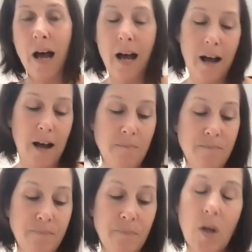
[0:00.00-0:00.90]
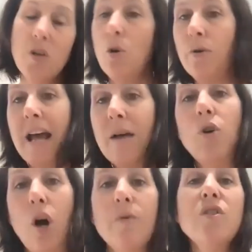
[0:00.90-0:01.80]
Your name will
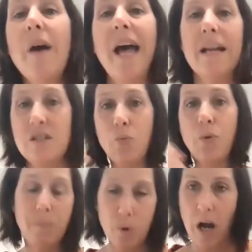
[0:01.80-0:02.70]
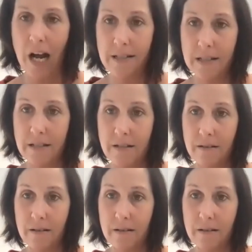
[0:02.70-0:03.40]
go into a hat to win a prize.